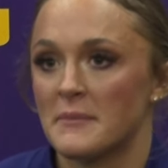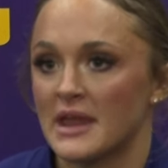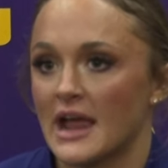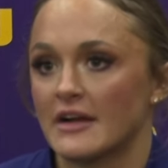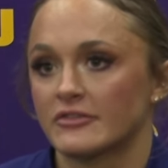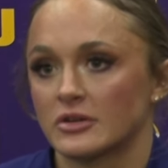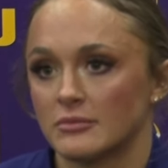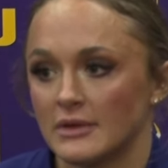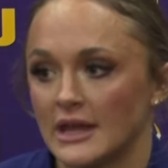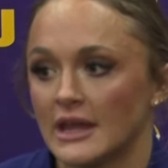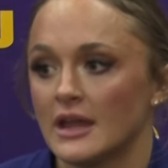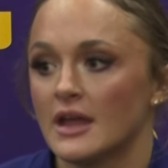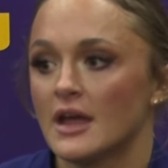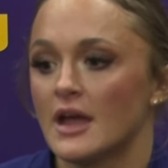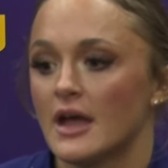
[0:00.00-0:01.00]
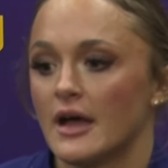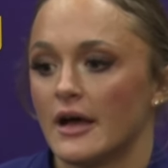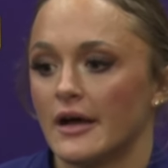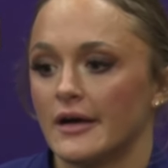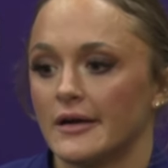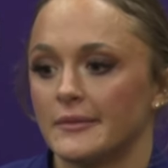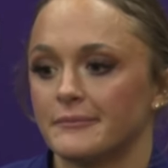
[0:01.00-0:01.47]
meet after meet
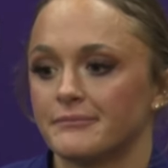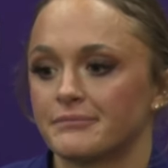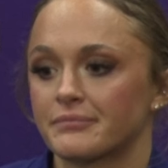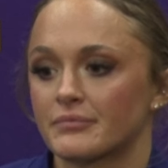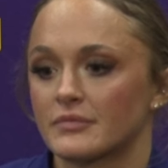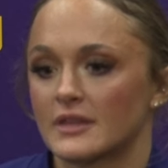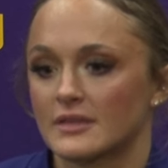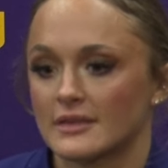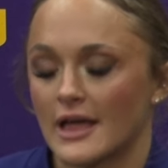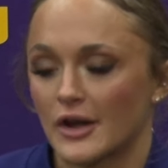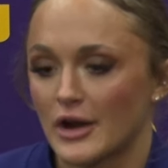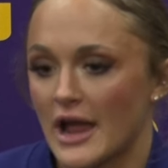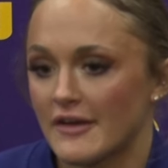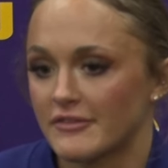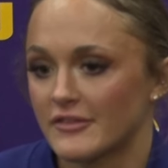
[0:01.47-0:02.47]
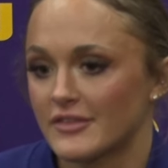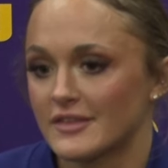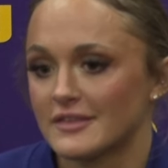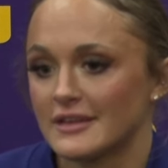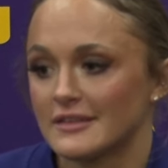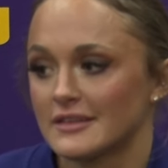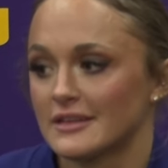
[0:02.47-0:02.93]
this latter half of the
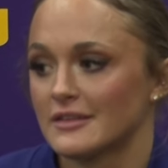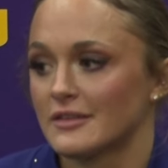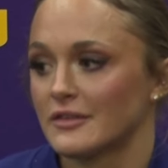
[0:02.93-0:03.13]
season.